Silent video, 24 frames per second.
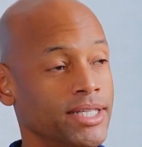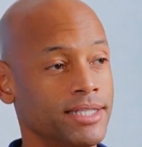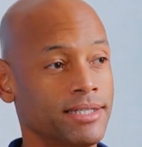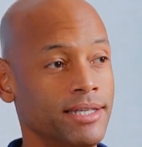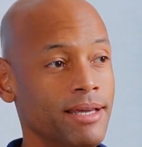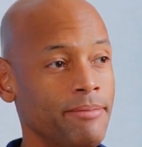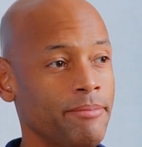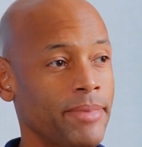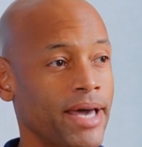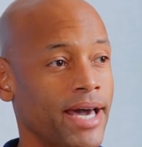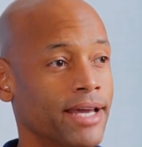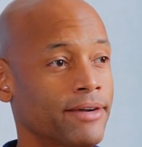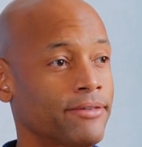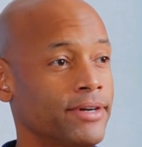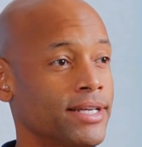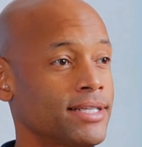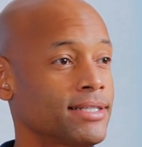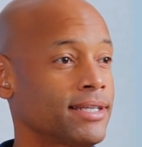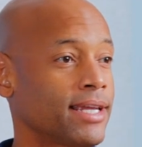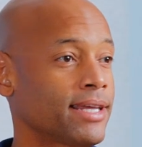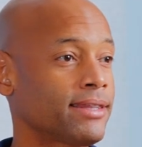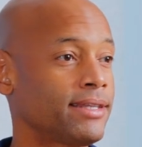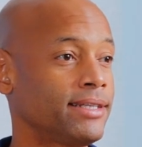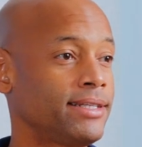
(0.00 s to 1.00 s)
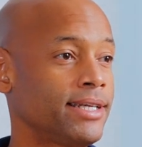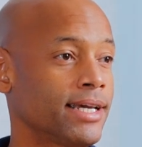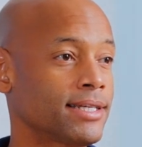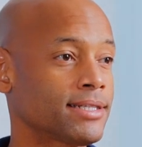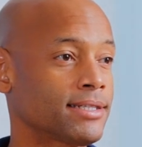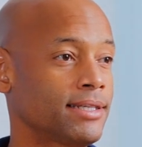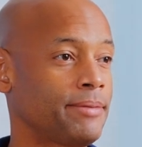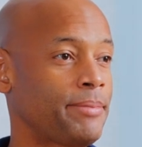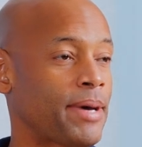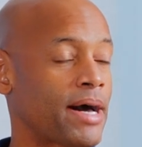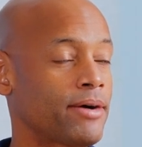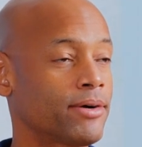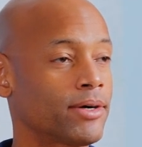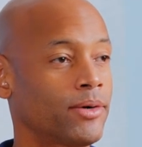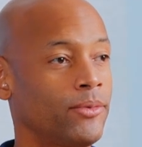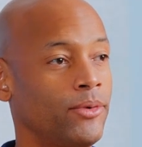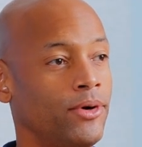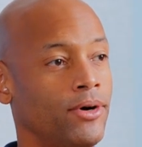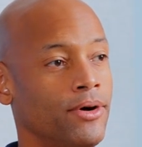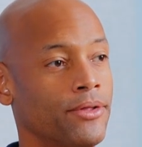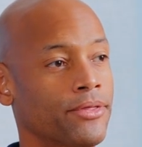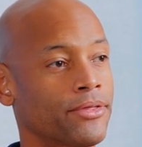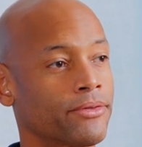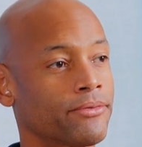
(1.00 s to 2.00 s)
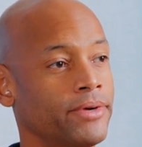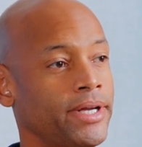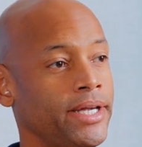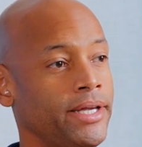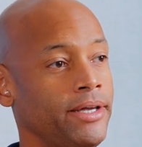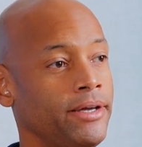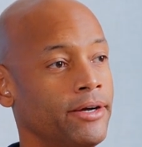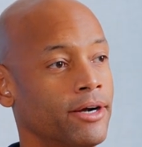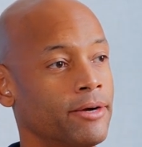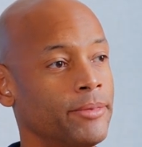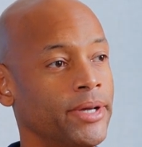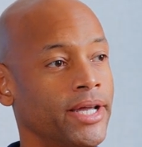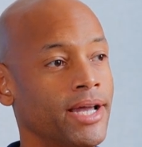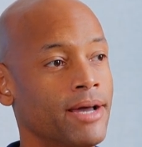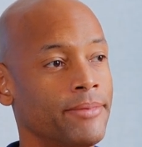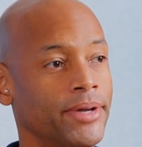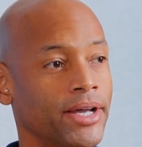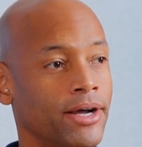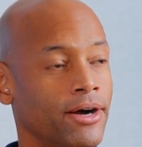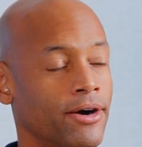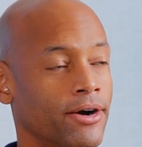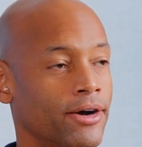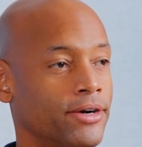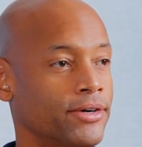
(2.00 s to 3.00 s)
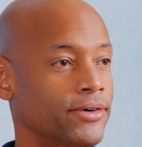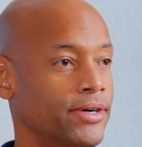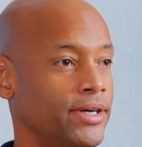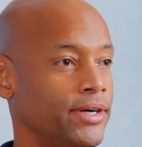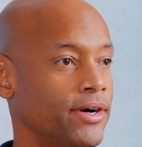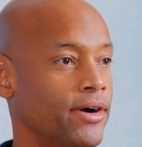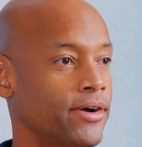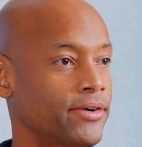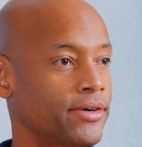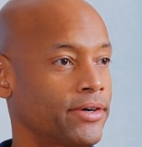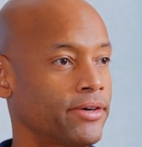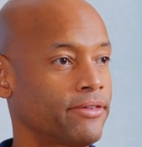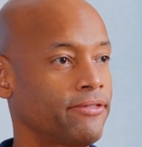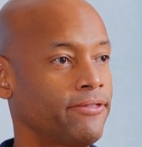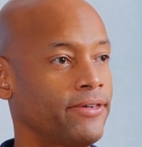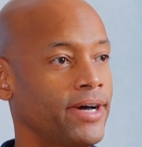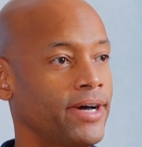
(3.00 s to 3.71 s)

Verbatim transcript: But some batteries like the Tesla Powerwall three are becoming harder and harder to